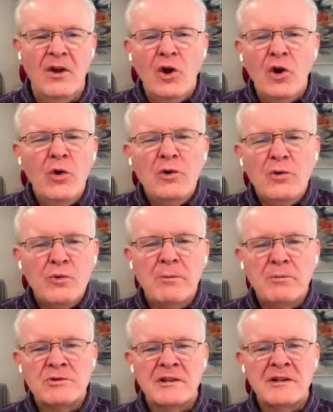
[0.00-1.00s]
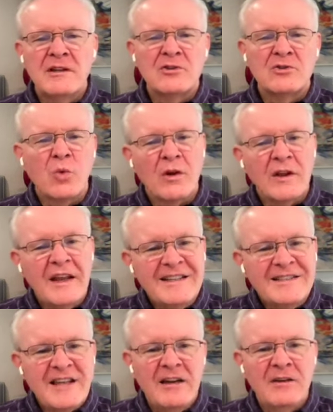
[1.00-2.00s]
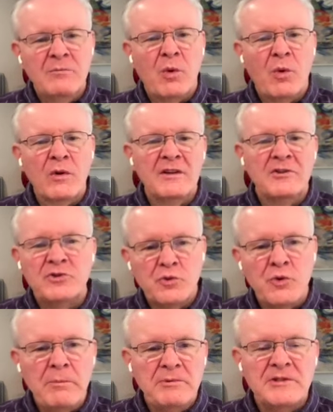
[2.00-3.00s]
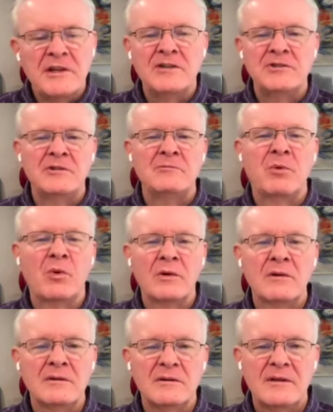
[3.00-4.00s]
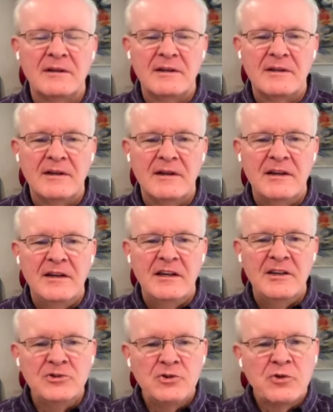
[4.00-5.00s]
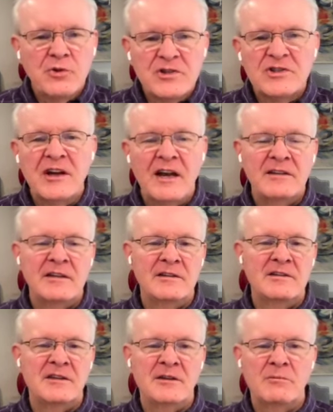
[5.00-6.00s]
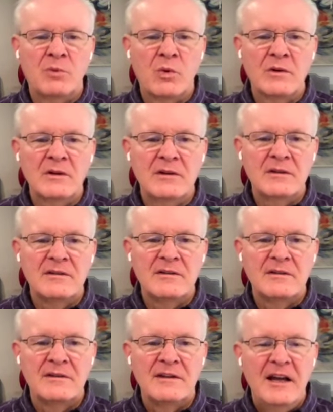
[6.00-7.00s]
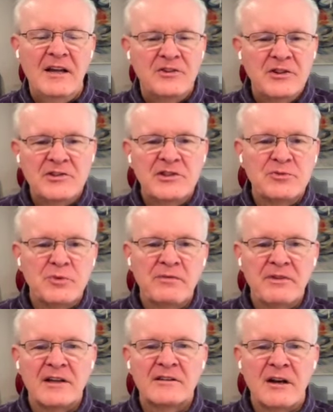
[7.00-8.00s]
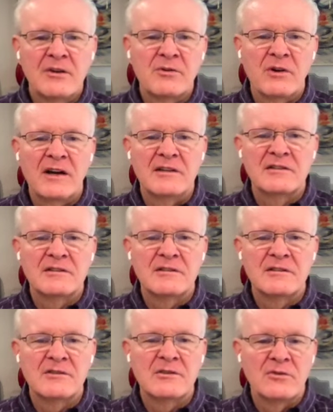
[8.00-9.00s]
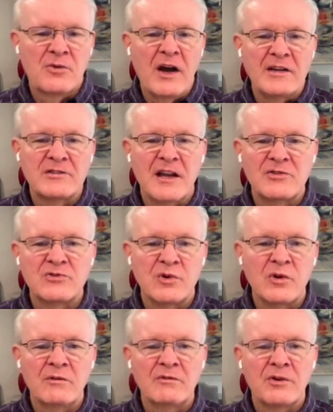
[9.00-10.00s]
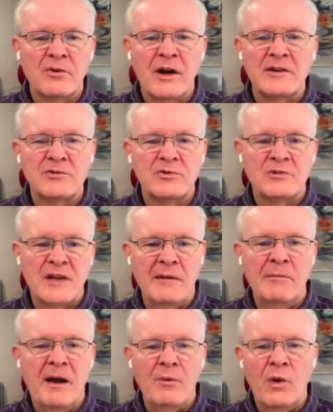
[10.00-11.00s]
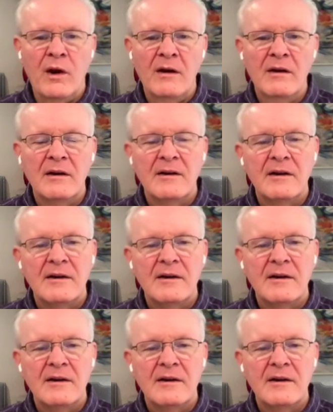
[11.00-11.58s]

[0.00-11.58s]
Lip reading: Who do you represent in this world? And is that important? Is your reputation important? Is your Christian identity important? Does this reflect on Christ, the Christ I serve and the Christ whose name I wear?